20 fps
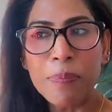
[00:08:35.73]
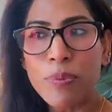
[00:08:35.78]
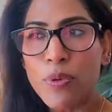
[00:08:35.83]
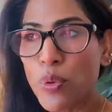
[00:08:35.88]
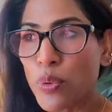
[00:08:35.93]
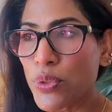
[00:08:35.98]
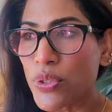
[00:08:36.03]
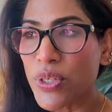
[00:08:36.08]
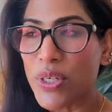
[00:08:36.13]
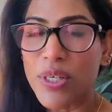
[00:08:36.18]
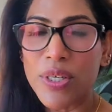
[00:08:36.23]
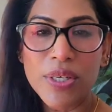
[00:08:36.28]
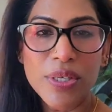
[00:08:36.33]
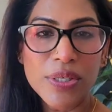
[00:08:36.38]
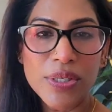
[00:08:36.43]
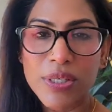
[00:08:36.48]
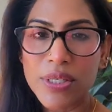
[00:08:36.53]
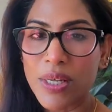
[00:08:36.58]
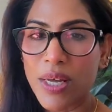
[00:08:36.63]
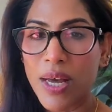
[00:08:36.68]

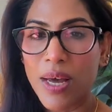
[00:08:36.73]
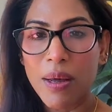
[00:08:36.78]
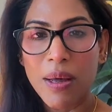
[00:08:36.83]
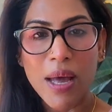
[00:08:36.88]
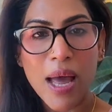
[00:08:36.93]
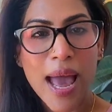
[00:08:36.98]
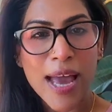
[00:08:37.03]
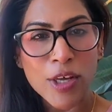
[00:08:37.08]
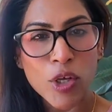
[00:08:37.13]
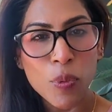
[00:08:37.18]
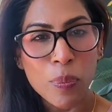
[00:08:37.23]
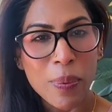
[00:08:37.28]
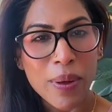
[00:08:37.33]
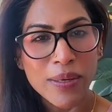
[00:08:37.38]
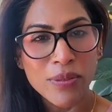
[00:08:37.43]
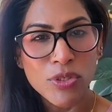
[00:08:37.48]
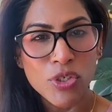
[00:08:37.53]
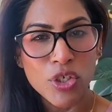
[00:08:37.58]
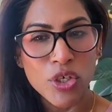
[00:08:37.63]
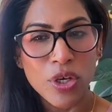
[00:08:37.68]
hypnosis,
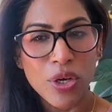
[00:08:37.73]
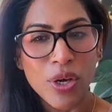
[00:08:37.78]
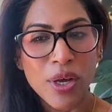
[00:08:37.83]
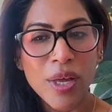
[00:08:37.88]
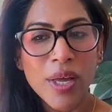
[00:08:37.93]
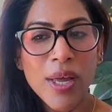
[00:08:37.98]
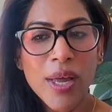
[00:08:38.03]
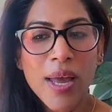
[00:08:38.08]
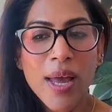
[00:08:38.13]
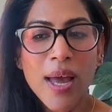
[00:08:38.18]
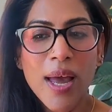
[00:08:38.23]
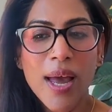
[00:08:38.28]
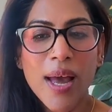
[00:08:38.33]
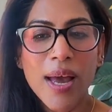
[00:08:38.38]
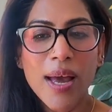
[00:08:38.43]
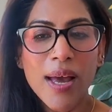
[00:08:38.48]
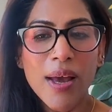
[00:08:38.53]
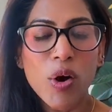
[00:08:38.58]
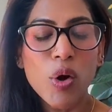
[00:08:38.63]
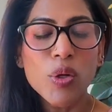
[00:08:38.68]
acupuncture,
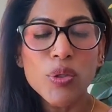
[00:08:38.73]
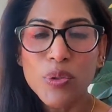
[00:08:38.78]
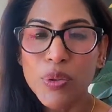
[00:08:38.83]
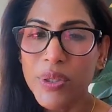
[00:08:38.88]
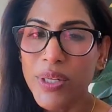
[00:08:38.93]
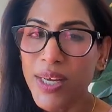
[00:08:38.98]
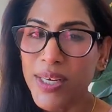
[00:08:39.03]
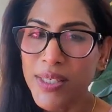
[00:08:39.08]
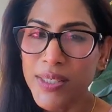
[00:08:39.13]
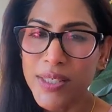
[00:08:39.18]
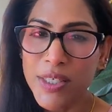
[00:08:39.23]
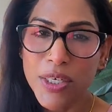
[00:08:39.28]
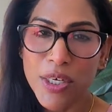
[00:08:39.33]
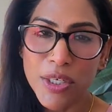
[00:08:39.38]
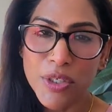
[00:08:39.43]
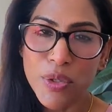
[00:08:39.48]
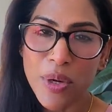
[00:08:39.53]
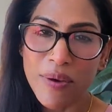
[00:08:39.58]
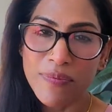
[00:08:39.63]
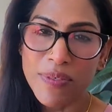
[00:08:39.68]
although they're
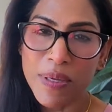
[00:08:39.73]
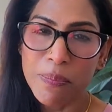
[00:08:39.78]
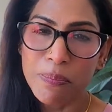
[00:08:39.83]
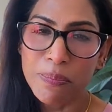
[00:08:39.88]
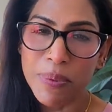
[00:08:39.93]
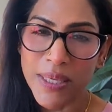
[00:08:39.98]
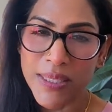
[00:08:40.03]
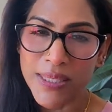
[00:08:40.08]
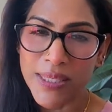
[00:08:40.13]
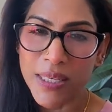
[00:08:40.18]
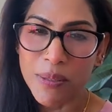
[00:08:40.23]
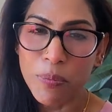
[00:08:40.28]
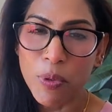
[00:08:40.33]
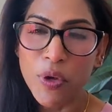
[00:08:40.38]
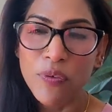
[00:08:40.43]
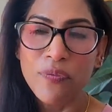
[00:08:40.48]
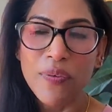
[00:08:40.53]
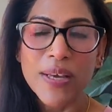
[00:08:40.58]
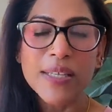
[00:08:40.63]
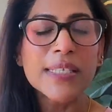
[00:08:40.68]
considered to have some
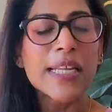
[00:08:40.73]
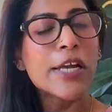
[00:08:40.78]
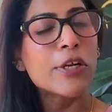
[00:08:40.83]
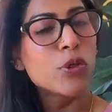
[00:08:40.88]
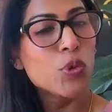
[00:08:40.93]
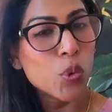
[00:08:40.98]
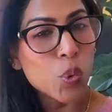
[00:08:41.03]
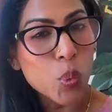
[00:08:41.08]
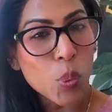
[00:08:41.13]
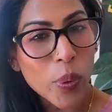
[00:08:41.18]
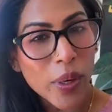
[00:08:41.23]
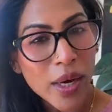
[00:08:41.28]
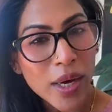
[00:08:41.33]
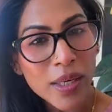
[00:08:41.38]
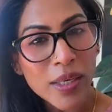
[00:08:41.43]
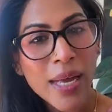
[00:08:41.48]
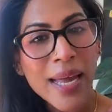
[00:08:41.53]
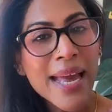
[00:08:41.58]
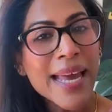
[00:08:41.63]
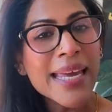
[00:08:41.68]
placebo effect, they do
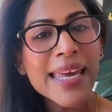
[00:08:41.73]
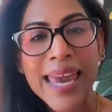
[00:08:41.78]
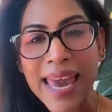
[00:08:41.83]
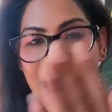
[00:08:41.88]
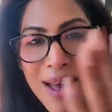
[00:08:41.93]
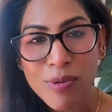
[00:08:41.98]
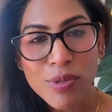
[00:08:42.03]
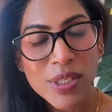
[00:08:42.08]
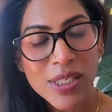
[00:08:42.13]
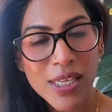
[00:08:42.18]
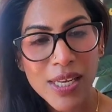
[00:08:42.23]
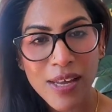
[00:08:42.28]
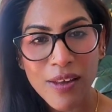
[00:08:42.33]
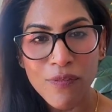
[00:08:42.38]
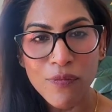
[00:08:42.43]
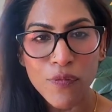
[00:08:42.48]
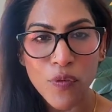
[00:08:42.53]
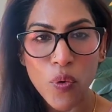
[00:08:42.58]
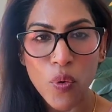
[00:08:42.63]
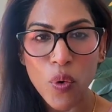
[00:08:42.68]
work.
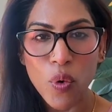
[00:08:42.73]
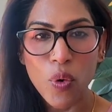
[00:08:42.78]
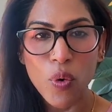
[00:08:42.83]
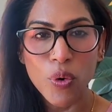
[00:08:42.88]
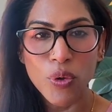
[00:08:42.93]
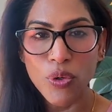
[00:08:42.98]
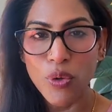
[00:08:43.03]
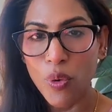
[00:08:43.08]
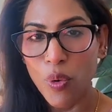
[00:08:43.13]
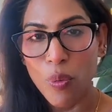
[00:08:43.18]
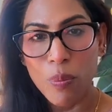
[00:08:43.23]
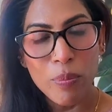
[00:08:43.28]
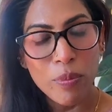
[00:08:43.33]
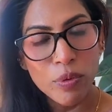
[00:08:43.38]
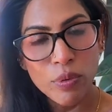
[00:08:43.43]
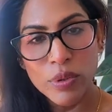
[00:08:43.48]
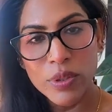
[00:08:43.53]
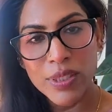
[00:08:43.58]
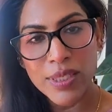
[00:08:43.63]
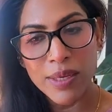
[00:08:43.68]
Counseling for your
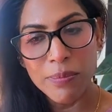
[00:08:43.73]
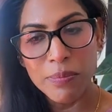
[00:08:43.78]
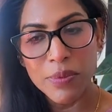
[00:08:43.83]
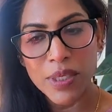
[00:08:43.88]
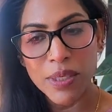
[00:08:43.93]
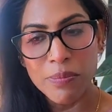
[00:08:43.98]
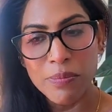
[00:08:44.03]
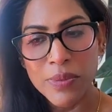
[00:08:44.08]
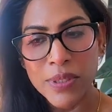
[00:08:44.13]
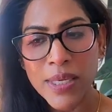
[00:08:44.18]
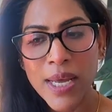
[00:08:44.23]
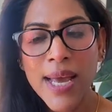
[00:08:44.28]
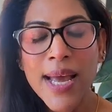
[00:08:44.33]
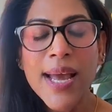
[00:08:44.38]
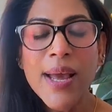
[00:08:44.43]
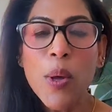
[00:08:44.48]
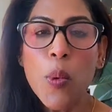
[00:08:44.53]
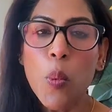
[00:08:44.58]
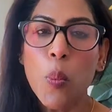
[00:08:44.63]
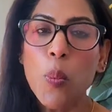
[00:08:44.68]
mood symptoms,
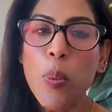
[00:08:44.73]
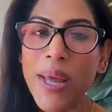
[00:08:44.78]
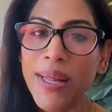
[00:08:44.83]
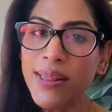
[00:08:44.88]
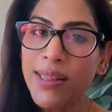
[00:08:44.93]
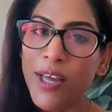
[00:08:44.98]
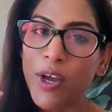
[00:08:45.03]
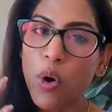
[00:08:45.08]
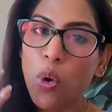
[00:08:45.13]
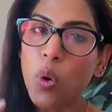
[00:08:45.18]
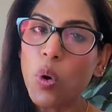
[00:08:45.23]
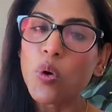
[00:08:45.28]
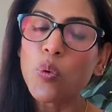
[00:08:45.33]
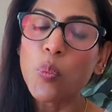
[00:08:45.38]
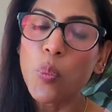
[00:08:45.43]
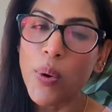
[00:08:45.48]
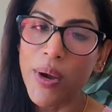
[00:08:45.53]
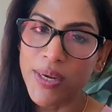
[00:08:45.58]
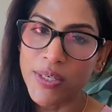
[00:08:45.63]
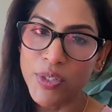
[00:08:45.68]
when they all
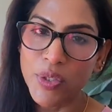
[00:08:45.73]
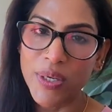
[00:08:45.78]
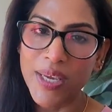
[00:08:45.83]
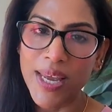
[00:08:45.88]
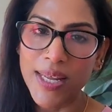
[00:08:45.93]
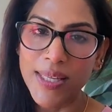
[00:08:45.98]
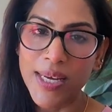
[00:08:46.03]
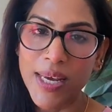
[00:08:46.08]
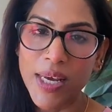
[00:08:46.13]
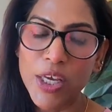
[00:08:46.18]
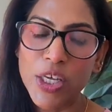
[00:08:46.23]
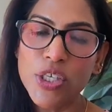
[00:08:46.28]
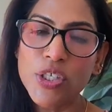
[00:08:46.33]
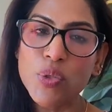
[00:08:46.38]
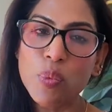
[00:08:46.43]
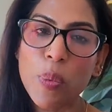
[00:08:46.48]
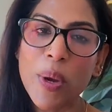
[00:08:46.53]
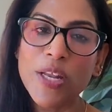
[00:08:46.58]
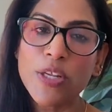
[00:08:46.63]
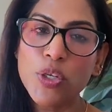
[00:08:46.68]
work together
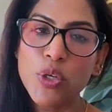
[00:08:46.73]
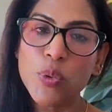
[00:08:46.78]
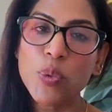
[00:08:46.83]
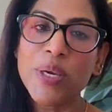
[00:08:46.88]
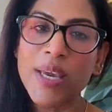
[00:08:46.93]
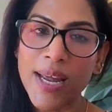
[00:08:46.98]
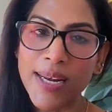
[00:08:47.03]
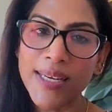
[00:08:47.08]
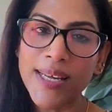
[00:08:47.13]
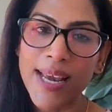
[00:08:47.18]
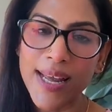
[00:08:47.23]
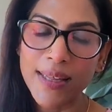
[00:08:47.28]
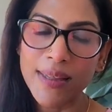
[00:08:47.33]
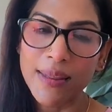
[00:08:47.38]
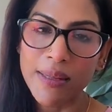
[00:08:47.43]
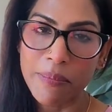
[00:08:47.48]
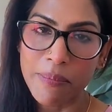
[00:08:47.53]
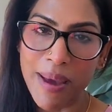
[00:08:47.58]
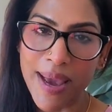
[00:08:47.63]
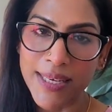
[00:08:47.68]
is when you can
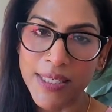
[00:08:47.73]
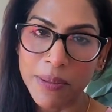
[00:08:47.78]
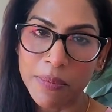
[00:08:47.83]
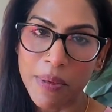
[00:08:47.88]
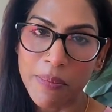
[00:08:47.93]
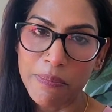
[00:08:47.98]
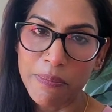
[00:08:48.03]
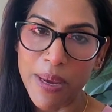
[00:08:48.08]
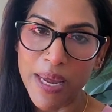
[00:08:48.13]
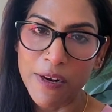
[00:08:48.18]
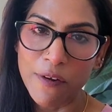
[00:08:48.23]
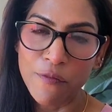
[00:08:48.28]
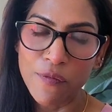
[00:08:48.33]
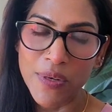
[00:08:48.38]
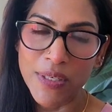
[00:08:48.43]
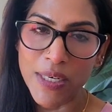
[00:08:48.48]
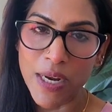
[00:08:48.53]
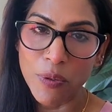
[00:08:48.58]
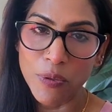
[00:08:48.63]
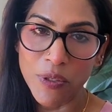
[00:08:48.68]
get the maximum
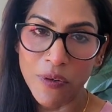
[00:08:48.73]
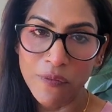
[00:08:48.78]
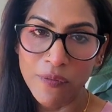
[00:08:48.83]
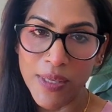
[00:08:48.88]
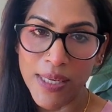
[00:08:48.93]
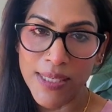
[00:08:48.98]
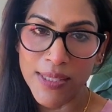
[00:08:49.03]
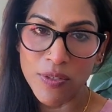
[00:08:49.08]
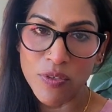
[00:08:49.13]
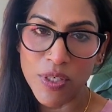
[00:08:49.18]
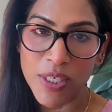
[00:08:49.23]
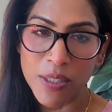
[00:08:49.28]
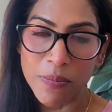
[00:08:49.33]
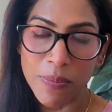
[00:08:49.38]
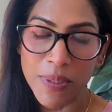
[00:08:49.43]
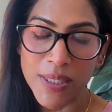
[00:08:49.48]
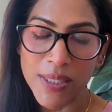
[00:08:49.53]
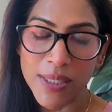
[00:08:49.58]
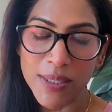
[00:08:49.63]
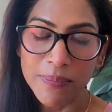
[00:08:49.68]
benefit out of these
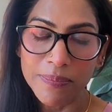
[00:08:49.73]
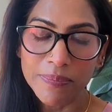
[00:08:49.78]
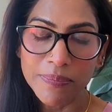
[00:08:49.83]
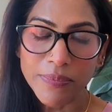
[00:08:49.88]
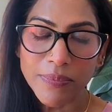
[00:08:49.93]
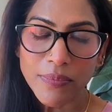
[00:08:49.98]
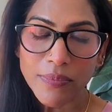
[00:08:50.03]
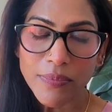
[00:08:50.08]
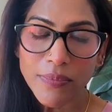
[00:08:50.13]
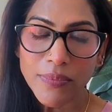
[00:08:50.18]
treatments.